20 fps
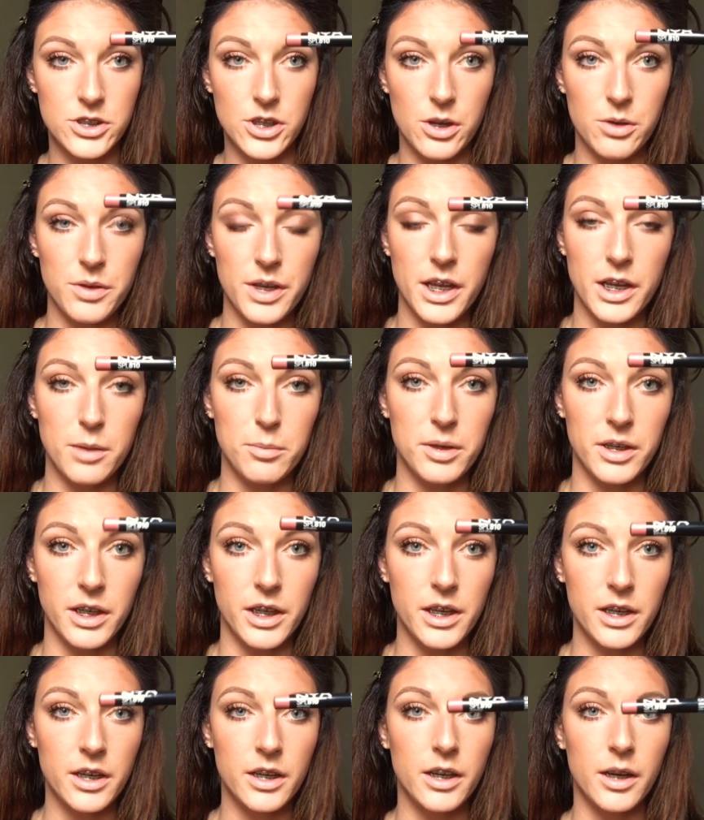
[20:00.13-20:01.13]
so itty
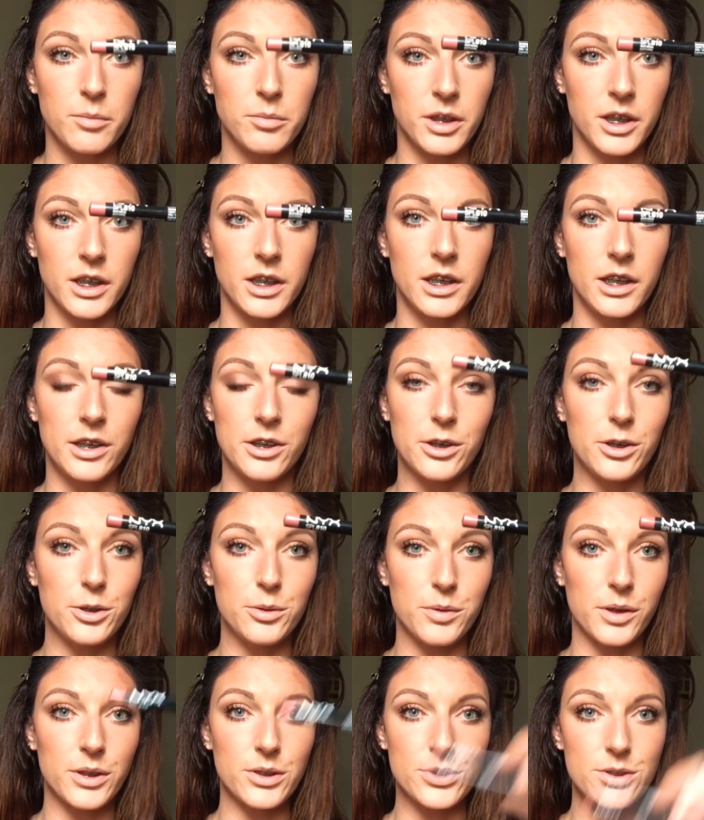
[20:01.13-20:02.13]
bitty. I'm gonna need a new
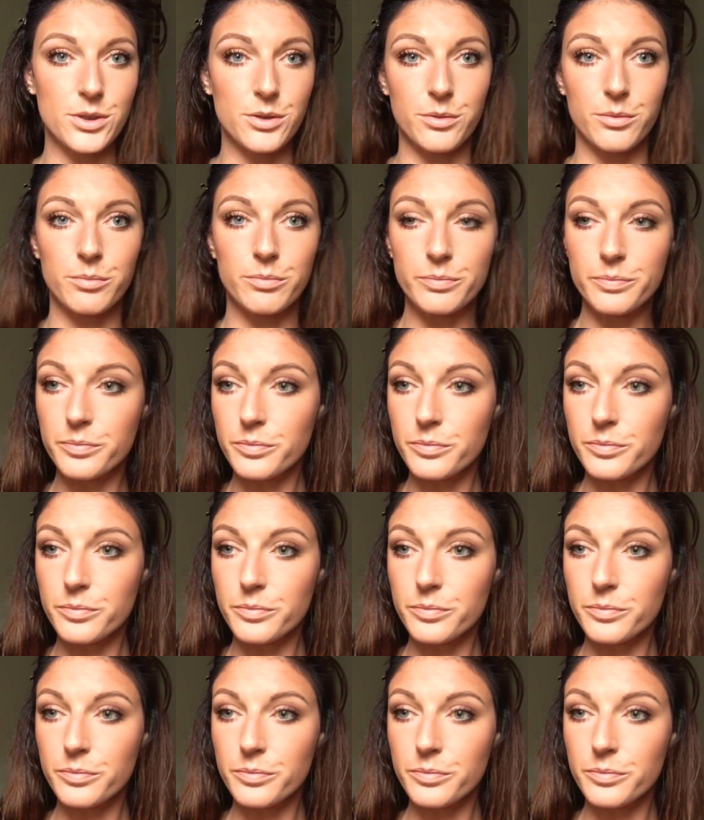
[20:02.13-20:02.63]
one soon.